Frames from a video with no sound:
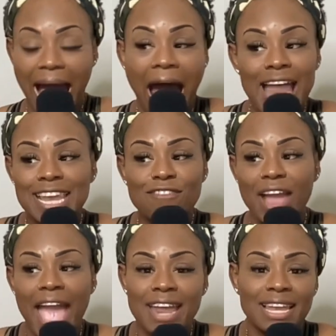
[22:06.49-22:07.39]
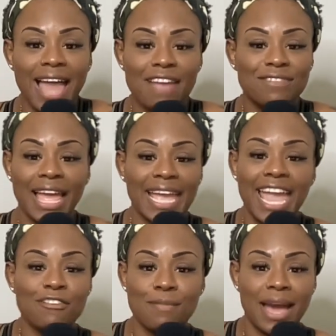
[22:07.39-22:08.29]
I never had a life like
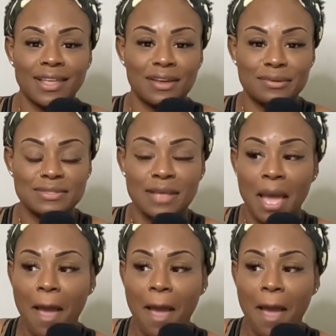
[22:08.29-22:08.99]
everybody else.